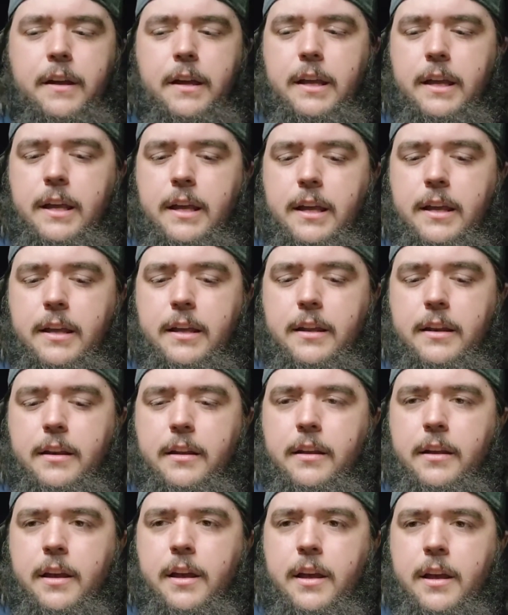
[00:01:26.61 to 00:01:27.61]
and
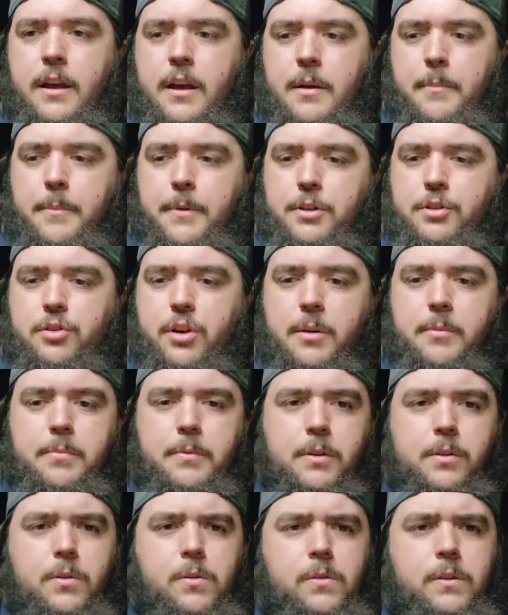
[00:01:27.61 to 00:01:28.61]
I'm gonna drop
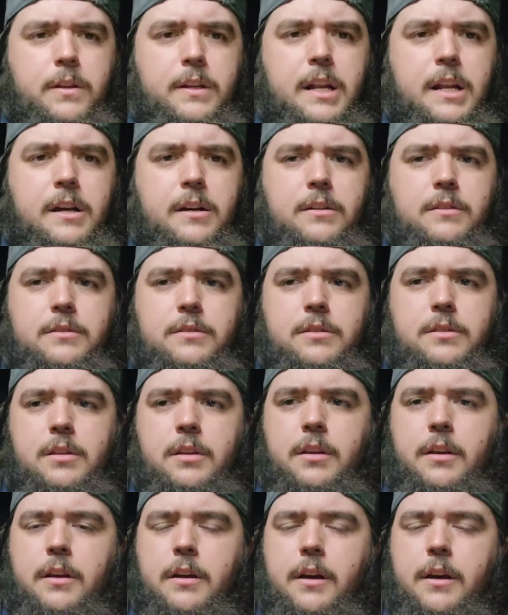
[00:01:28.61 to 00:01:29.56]
the coolant out.